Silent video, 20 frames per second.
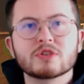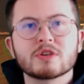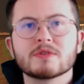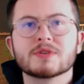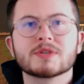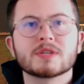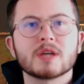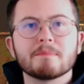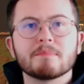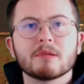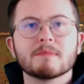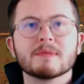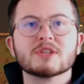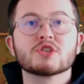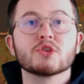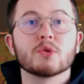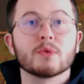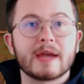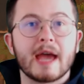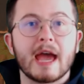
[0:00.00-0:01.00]
supplements
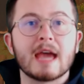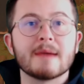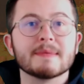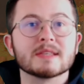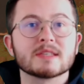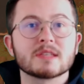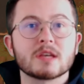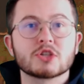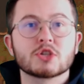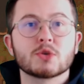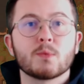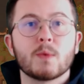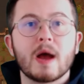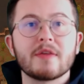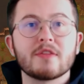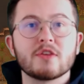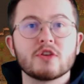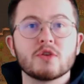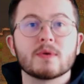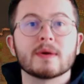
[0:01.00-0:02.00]
your game in such a way
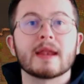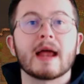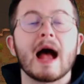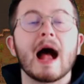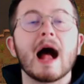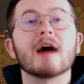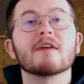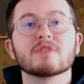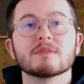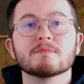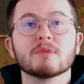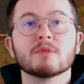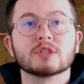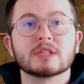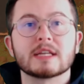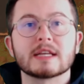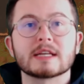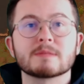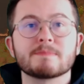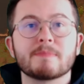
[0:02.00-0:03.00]
that you can have the modded
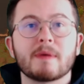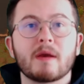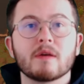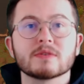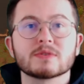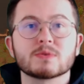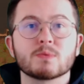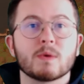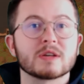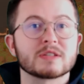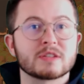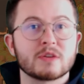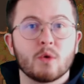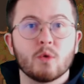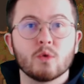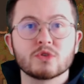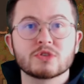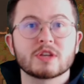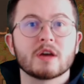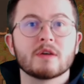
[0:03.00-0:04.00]
experience whilst
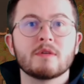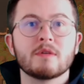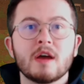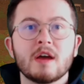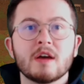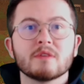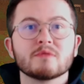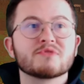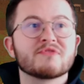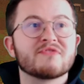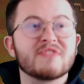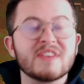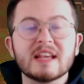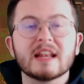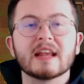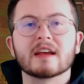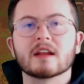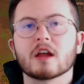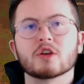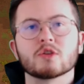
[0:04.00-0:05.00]
also
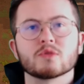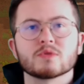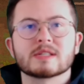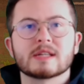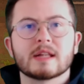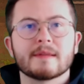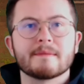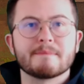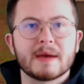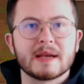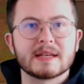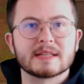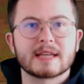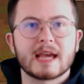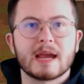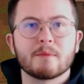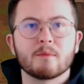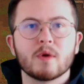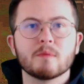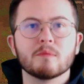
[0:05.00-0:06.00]
feeling like you're still in base
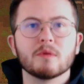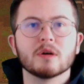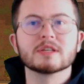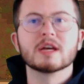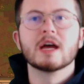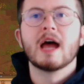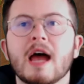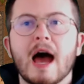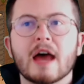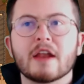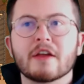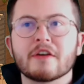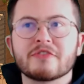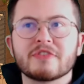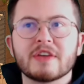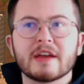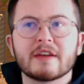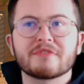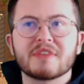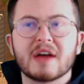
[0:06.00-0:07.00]
game Rimworld, and I
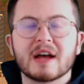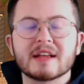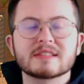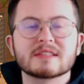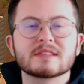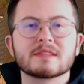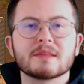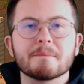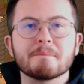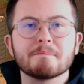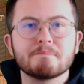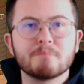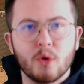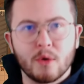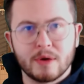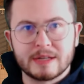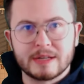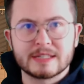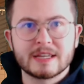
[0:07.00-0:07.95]
think that's the point.